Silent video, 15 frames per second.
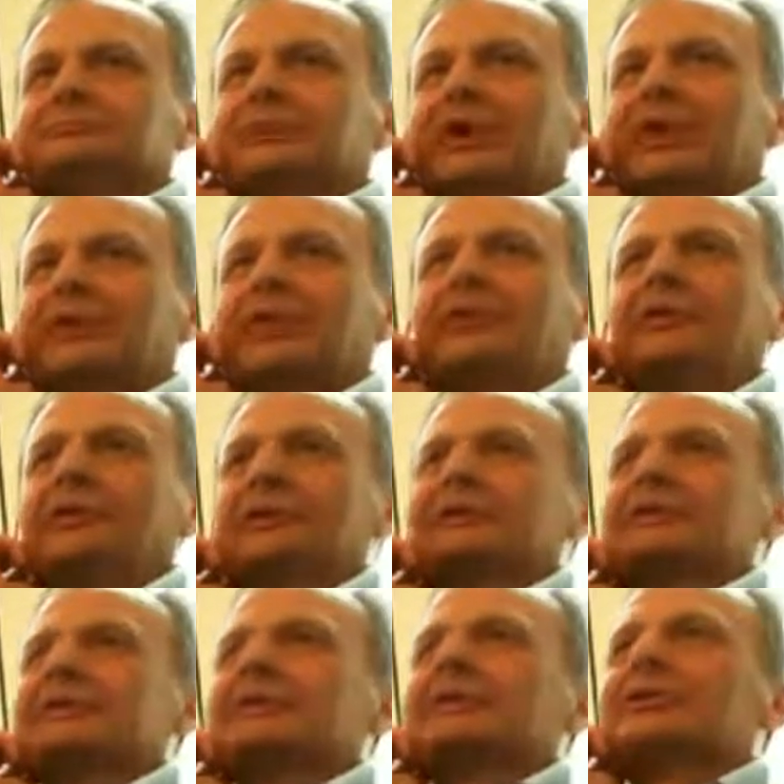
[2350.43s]
I think
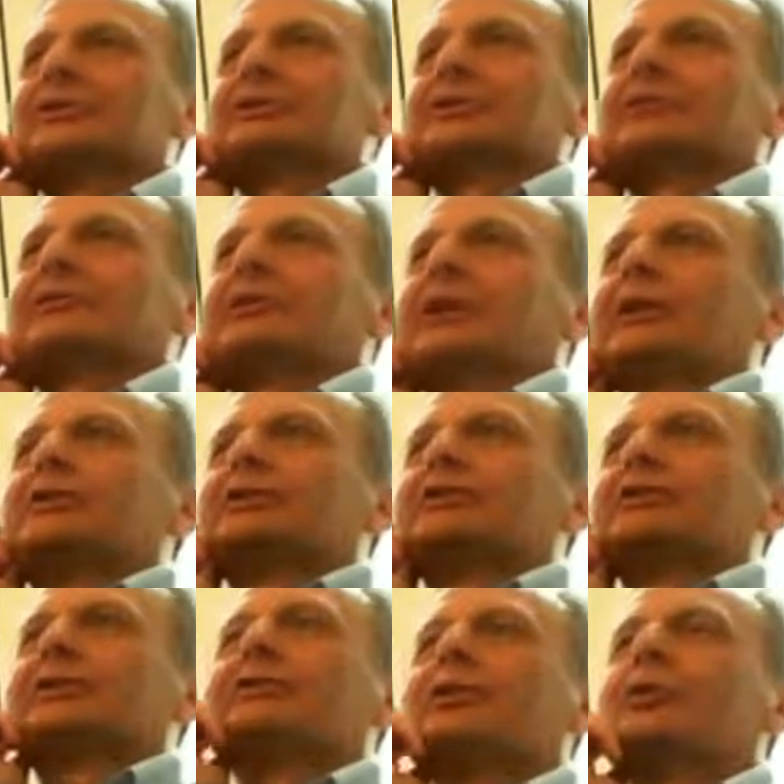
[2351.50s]
this uh, shift and
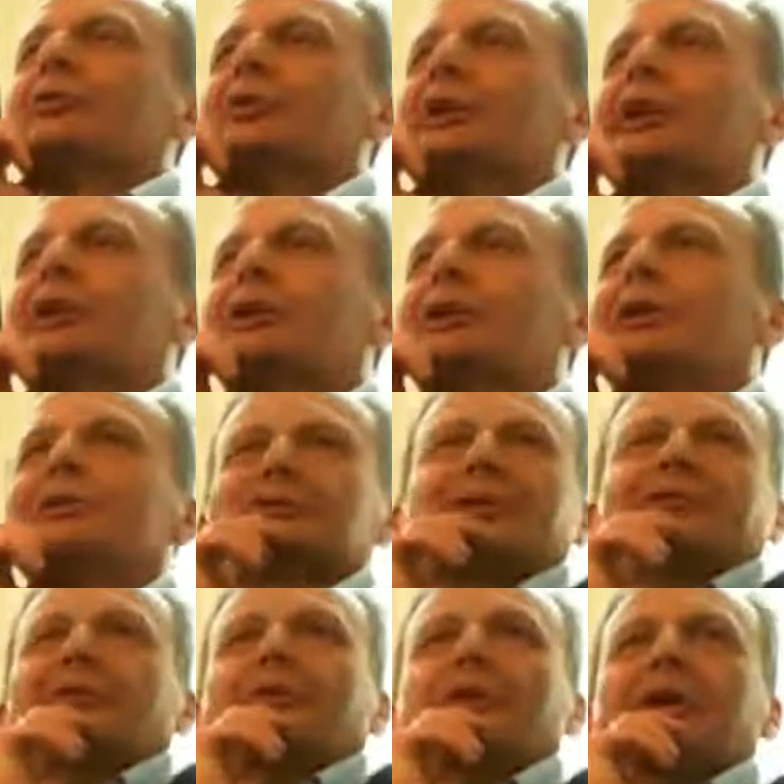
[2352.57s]
shift or they are used
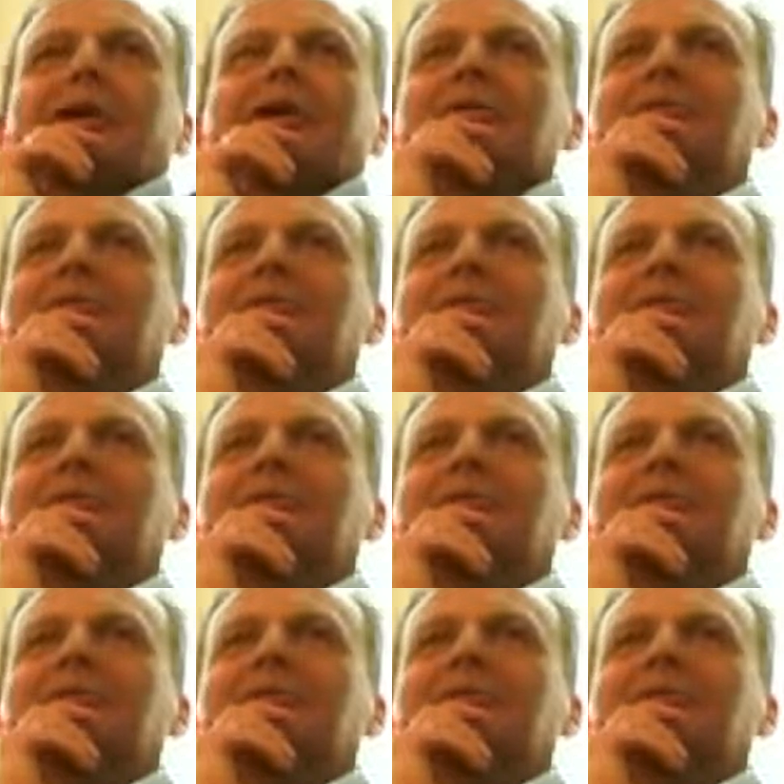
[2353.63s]
everywhere.